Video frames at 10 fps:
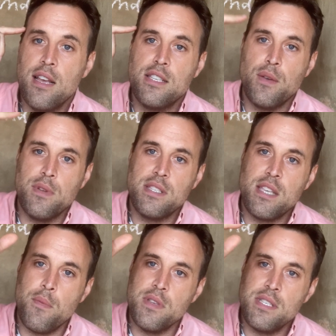So when
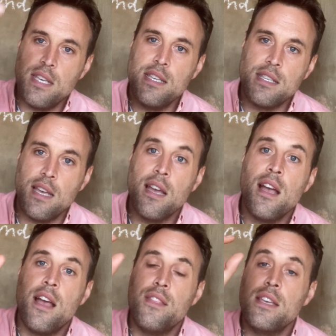someone sees it,
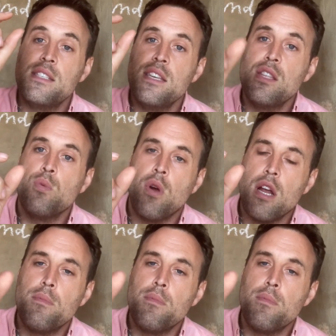they see the word,